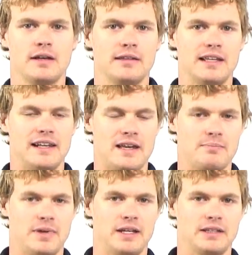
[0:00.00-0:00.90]
Little m
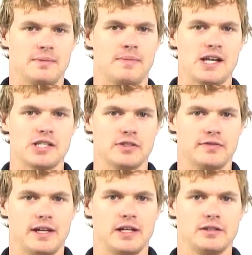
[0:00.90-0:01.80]
being the mass of
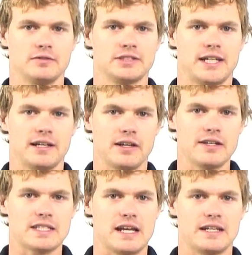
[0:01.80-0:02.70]
our
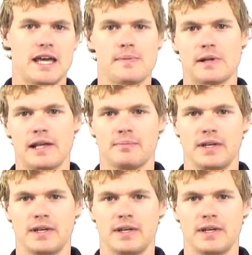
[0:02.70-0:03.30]
satellite and capital M